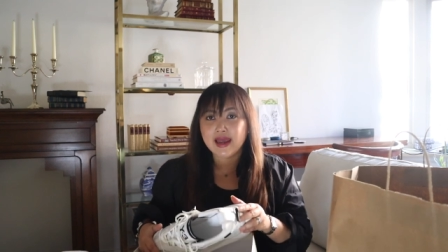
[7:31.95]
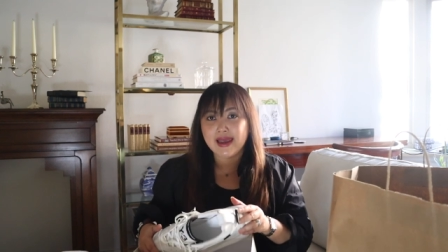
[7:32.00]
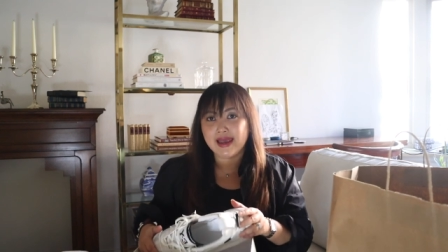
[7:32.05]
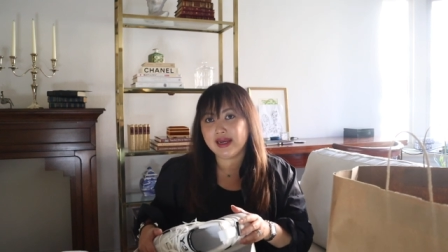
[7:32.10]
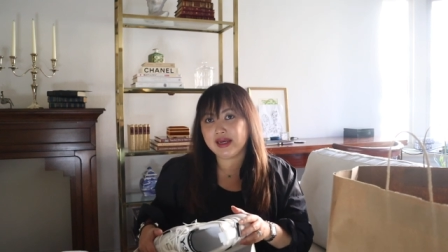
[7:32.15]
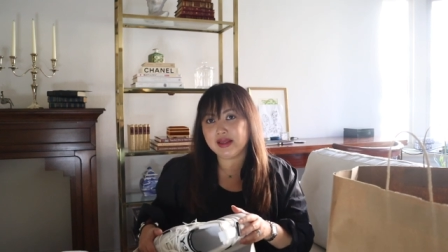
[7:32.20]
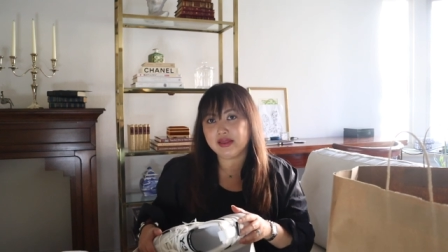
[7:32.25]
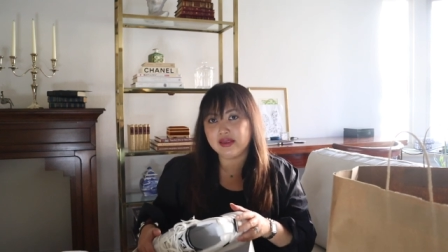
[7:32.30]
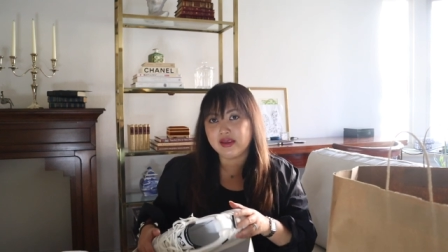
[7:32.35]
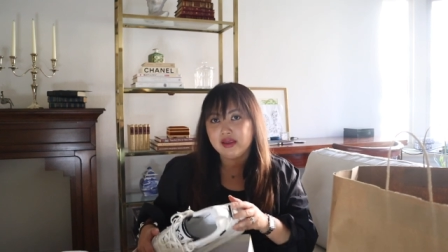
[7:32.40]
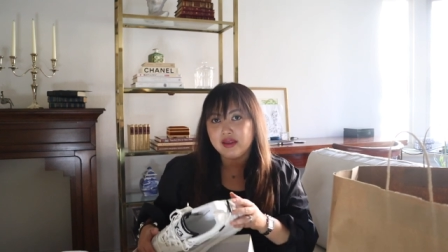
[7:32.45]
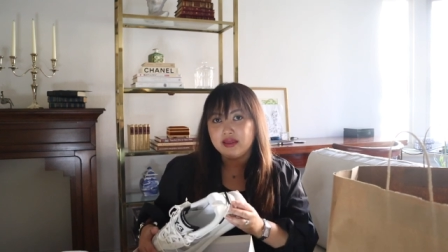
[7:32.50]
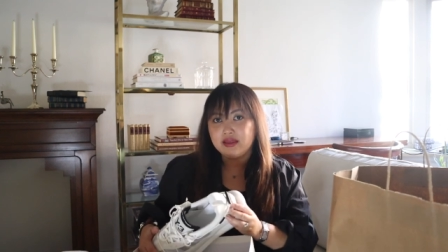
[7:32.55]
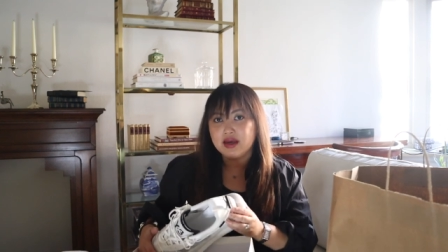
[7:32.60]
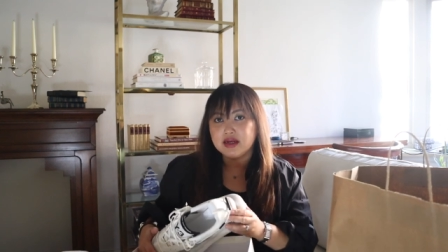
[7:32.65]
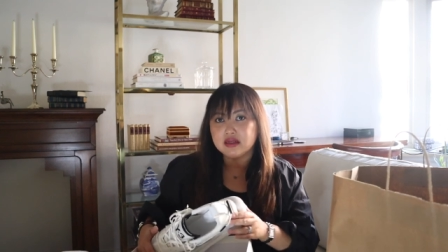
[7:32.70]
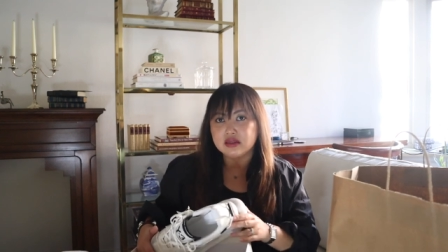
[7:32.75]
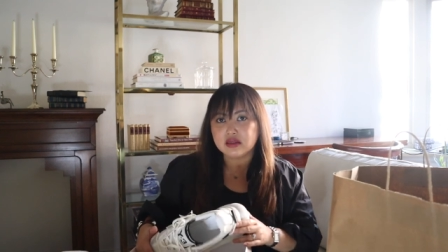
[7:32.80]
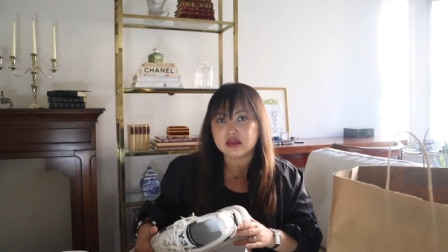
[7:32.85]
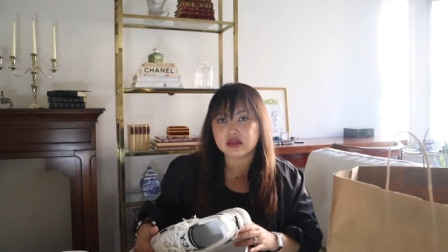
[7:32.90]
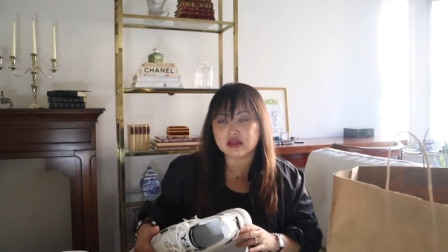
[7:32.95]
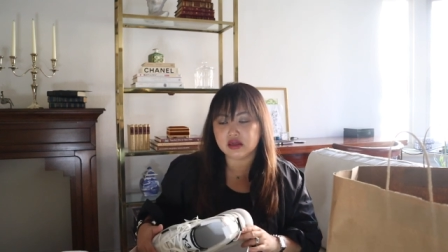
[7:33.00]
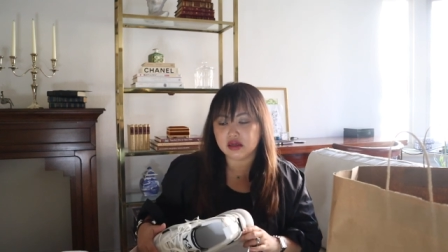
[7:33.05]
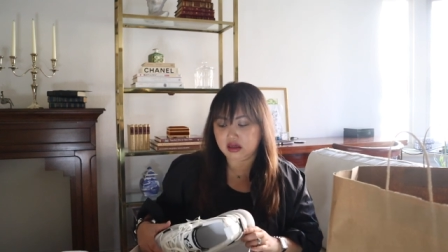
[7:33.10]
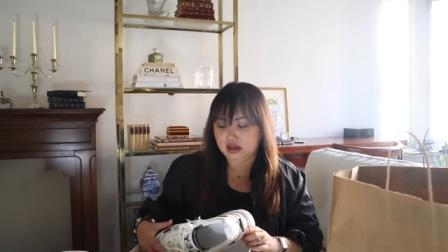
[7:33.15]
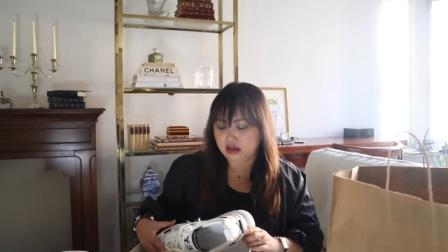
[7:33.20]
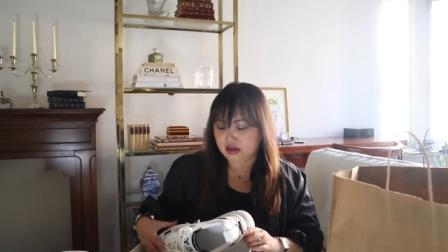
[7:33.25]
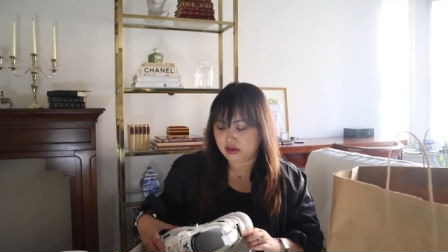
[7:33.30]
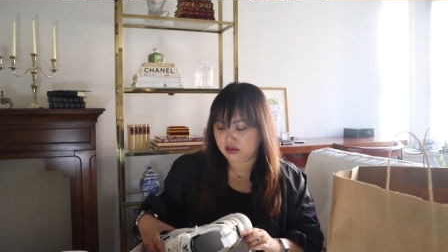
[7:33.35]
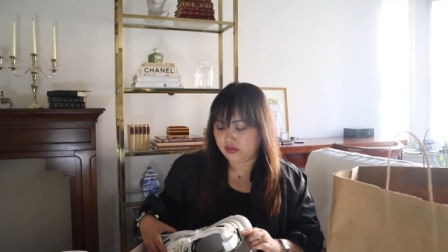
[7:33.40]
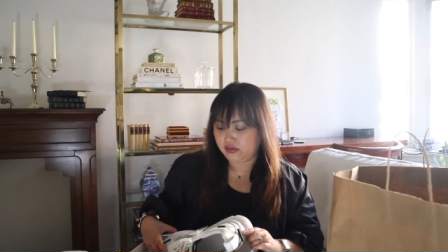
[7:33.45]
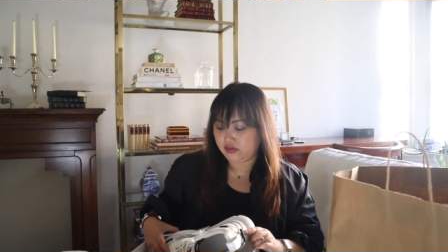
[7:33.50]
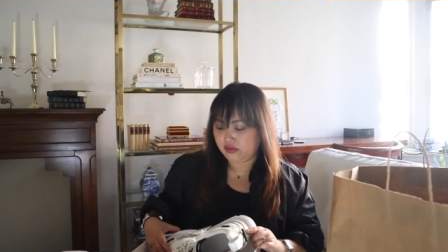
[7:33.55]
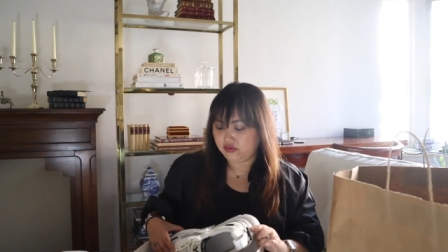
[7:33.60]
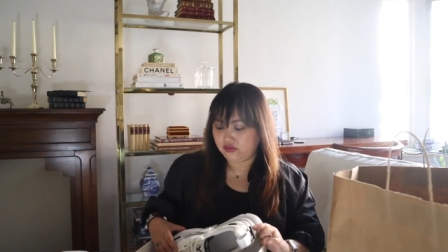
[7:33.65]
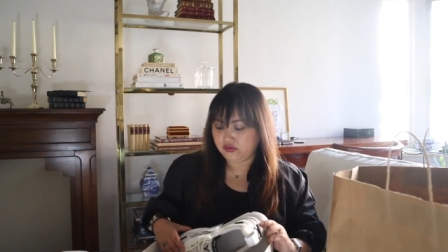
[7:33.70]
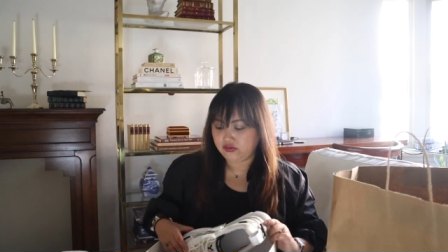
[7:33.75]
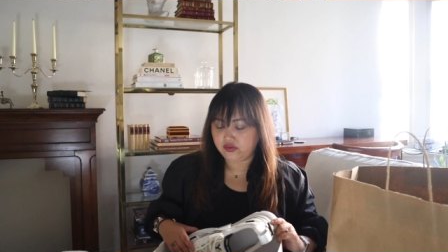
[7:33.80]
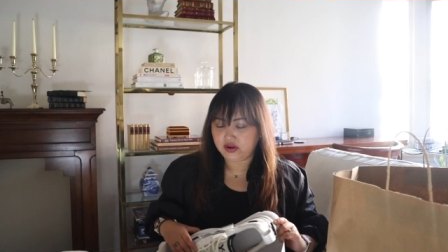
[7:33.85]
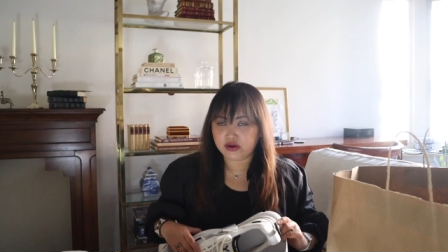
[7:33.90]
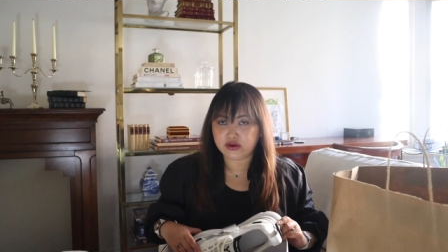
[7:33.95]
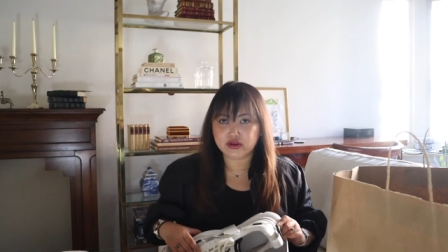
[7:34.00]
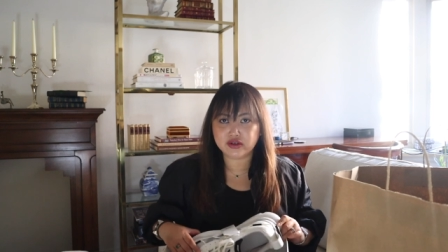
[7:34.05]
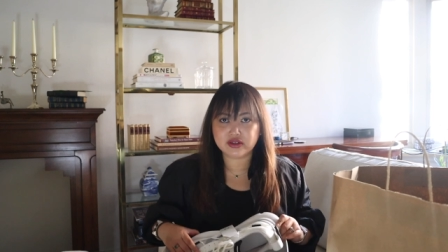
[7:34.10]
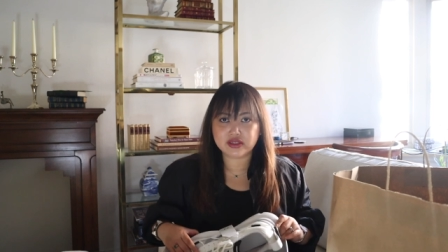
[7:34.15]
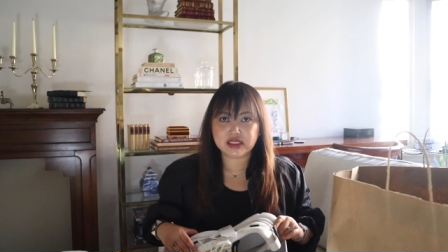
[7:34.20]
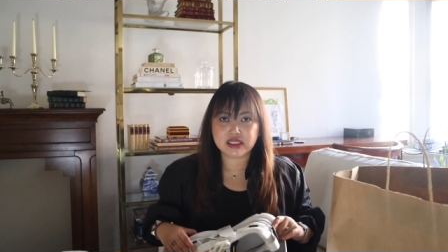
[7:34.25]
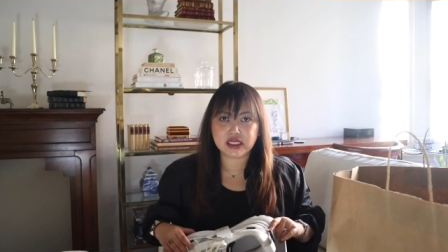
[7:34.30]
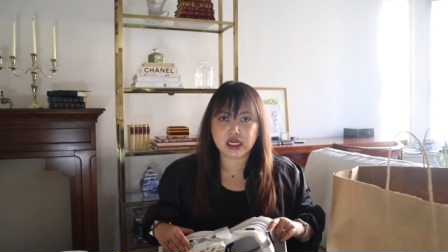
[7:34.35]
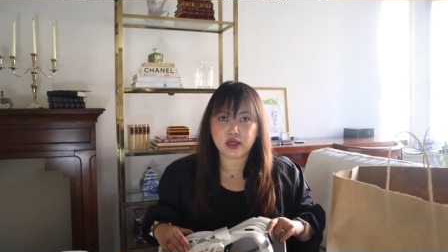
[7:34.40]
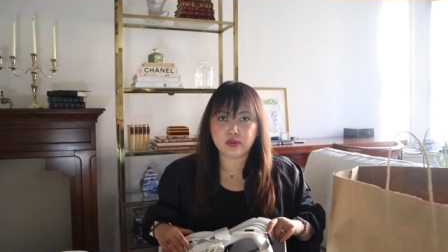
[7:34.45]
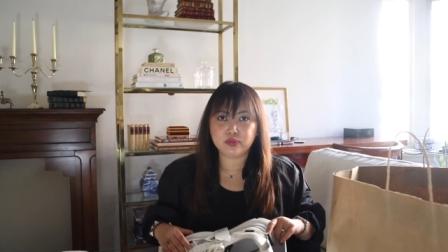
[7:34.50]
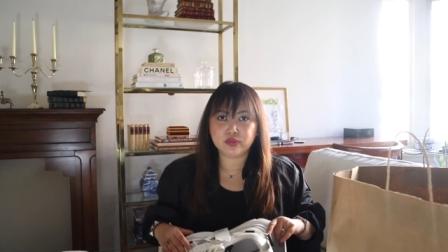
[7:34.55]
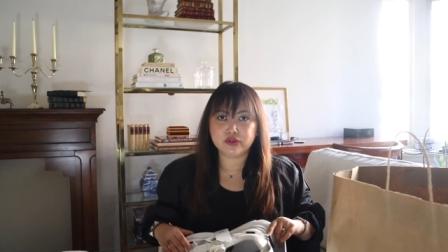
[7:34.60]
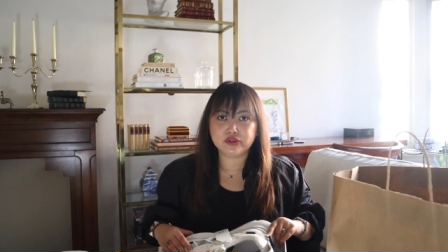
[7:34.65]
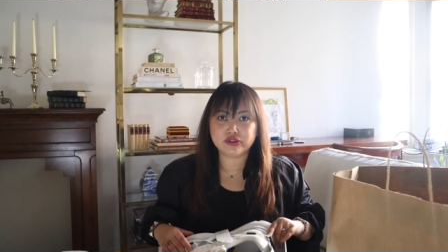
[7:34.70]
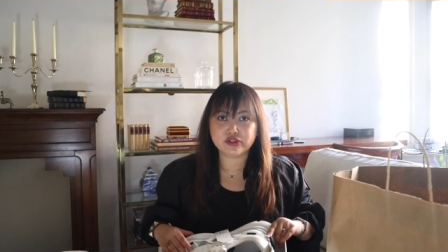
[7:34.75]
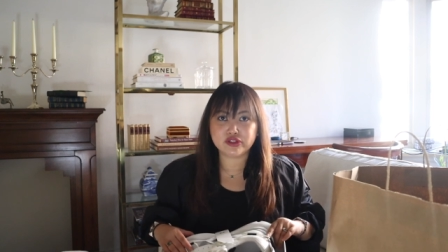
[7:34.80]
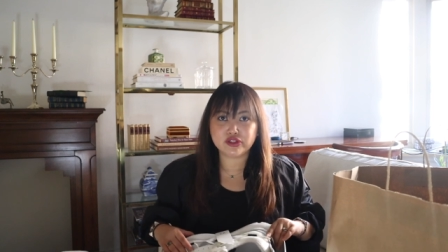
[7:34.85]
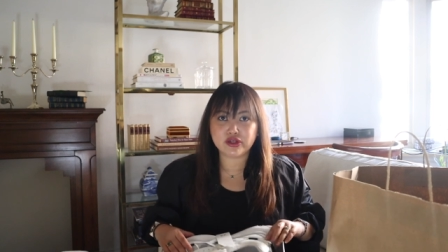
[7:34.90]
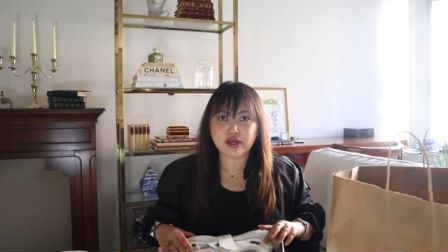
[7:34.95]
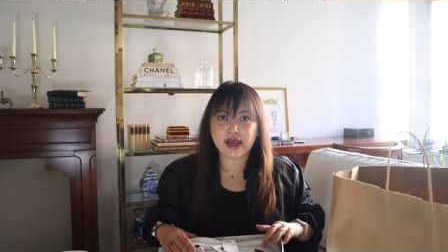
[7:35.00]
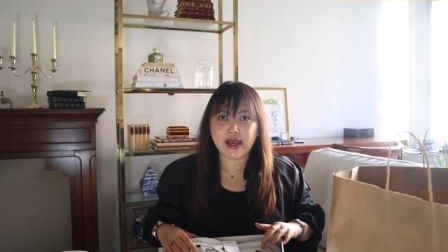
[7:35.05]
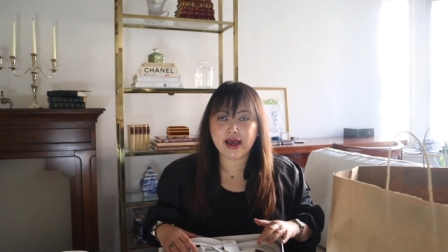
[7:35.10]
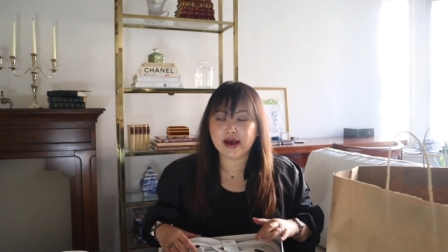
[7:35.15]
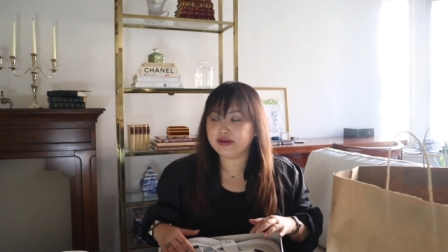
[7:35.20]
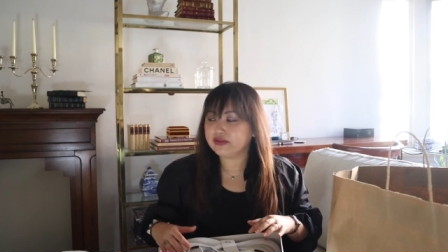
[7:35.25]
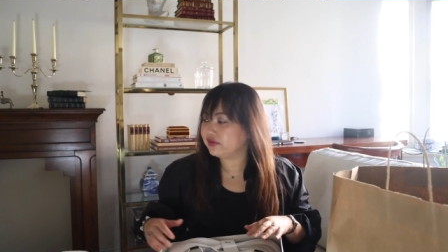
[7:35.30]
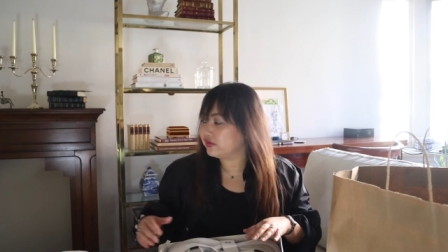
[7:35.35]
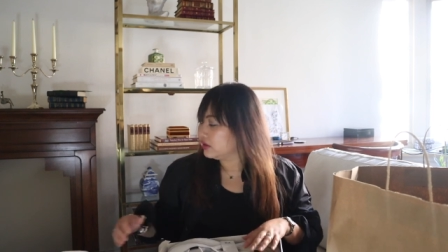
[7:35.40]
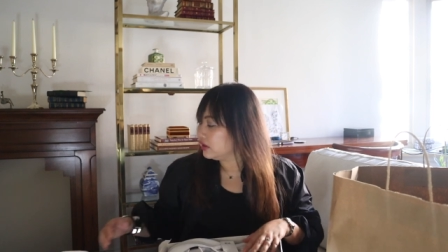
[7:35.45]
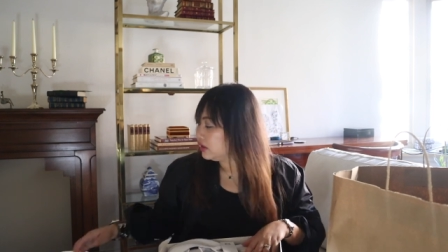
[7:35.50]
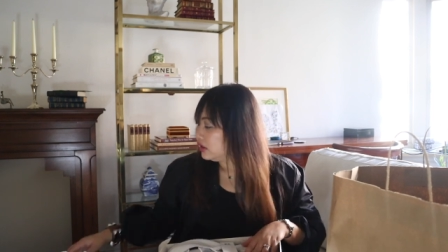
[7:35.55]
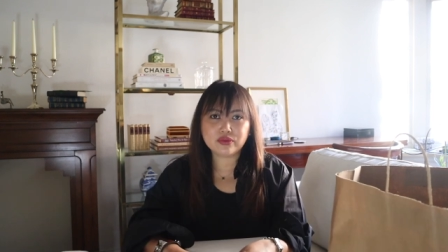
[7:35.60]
and I think that's a very good staple to have.